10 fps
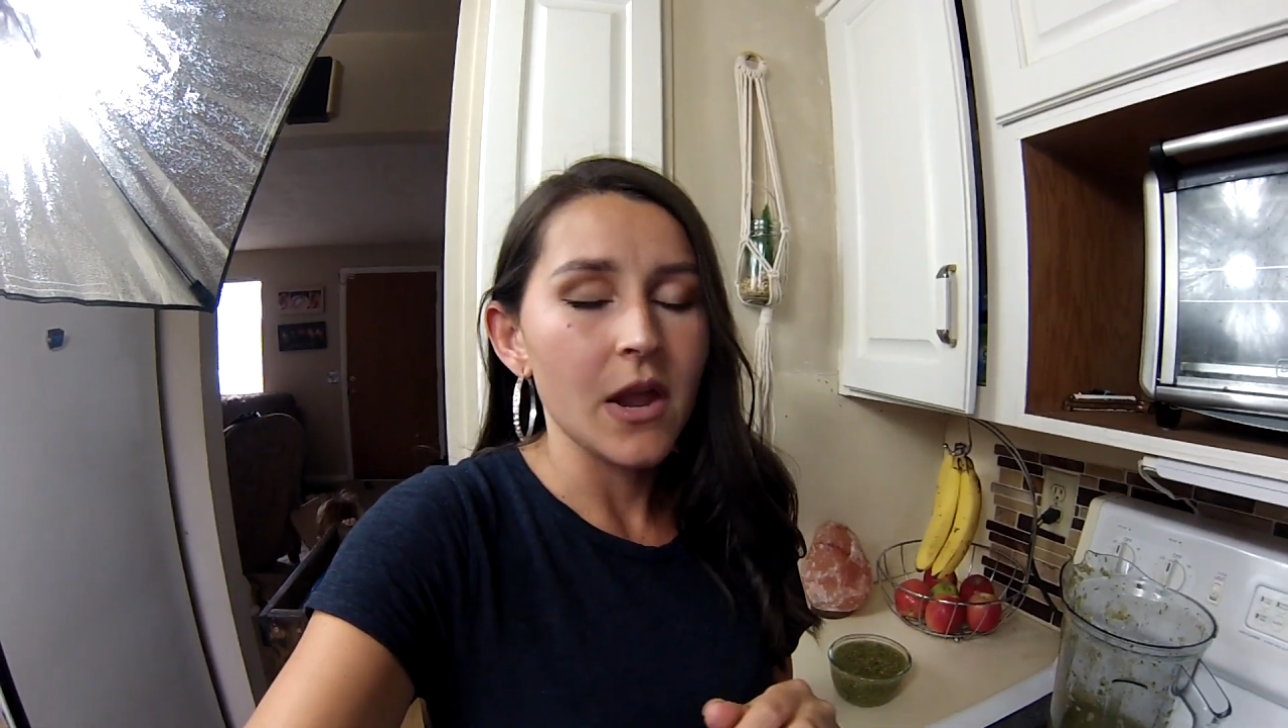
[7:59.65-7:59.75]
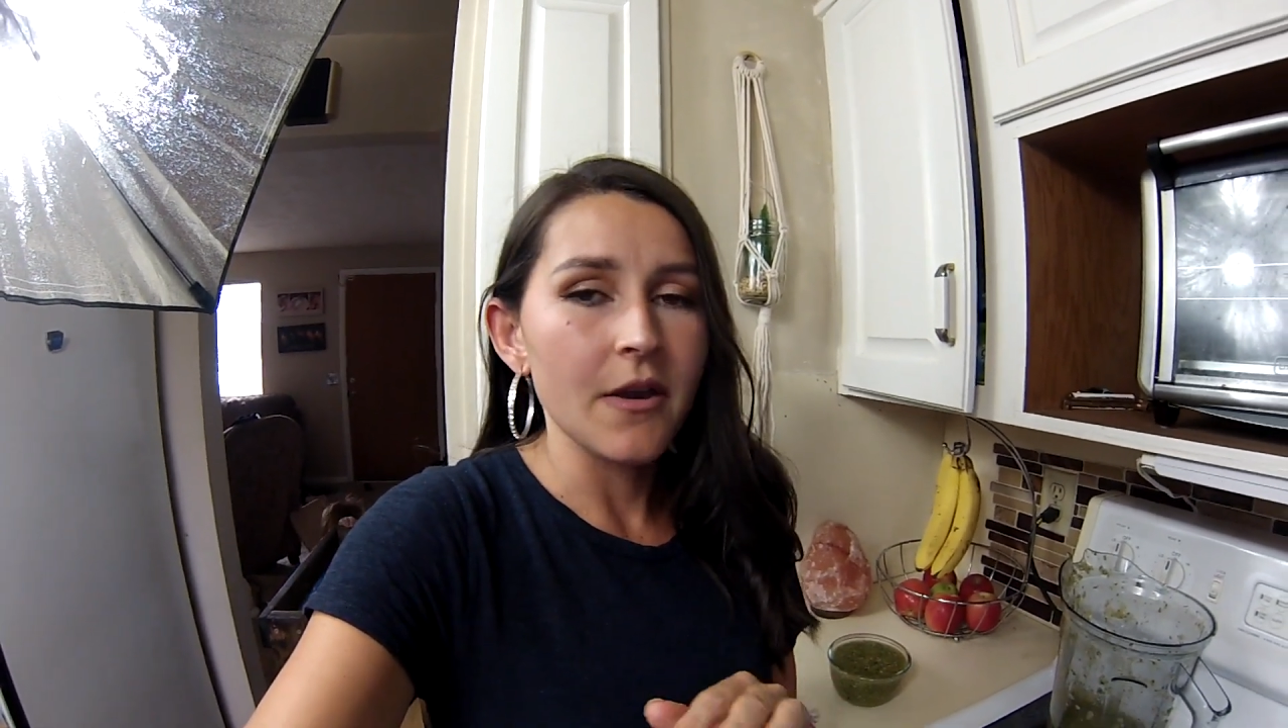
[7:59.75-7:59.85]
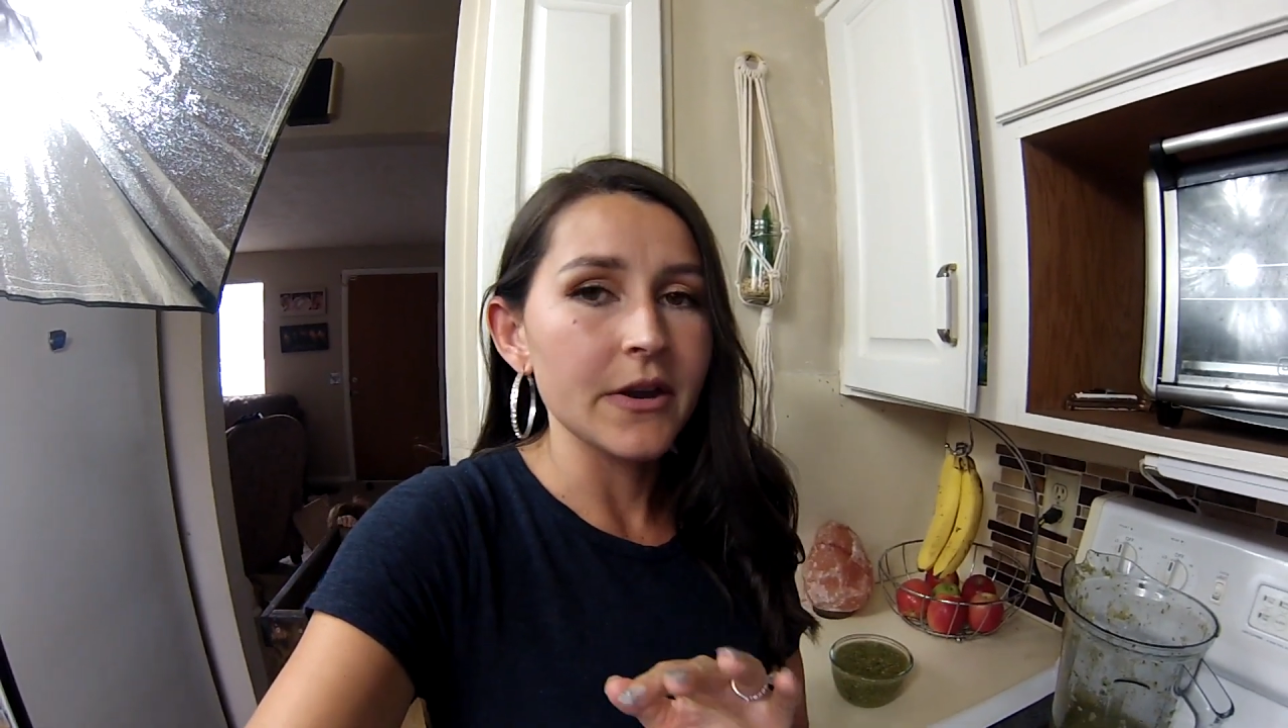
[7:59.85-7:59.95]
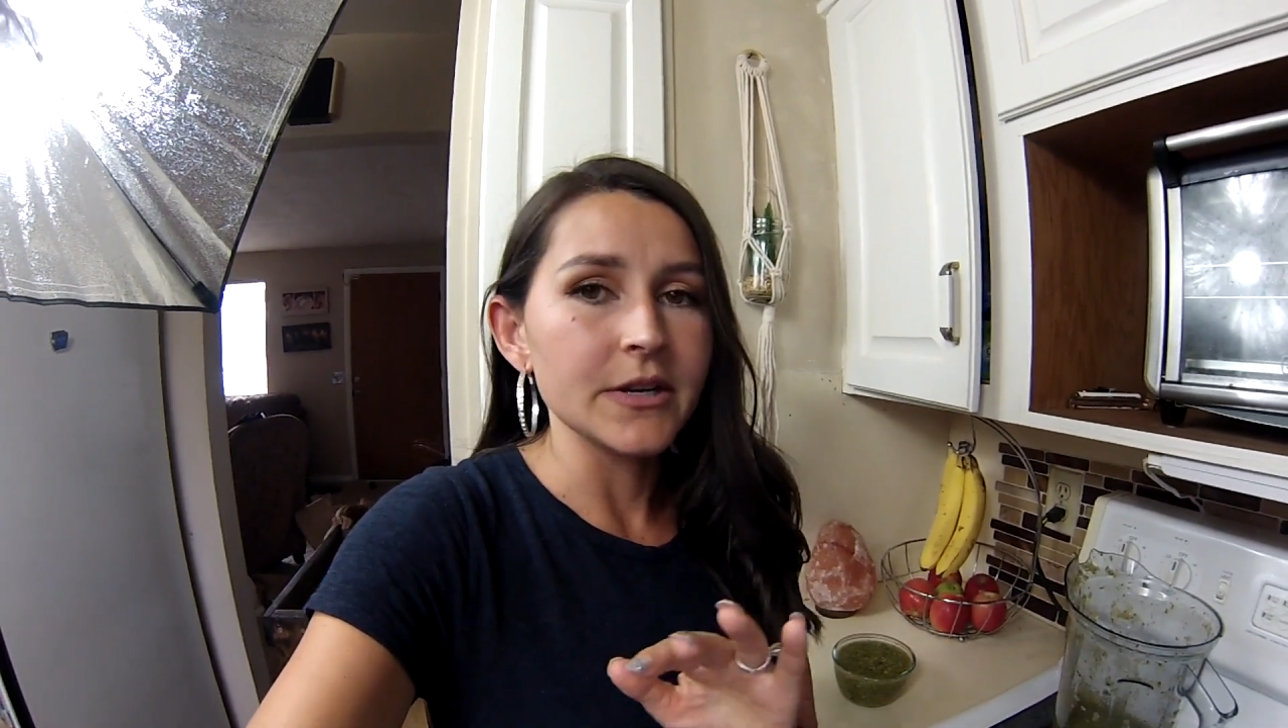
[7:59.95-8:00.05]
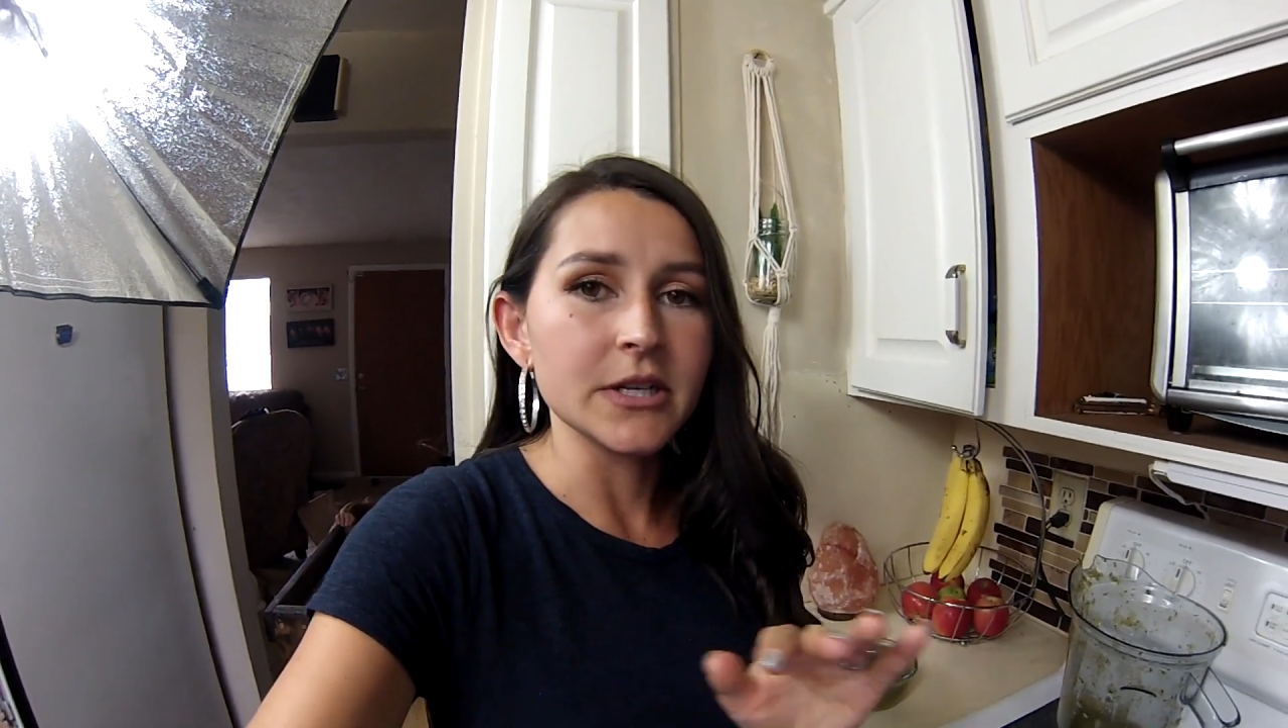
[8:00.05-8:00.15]

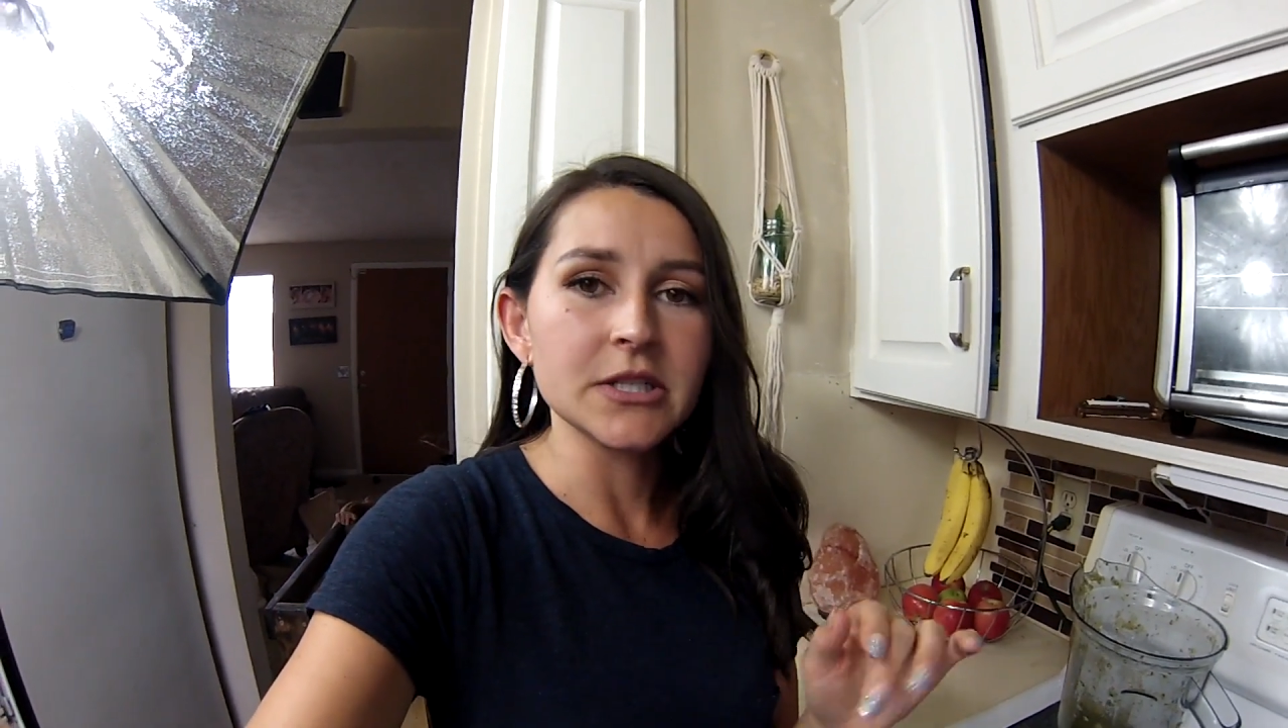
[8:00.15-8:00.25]
and it does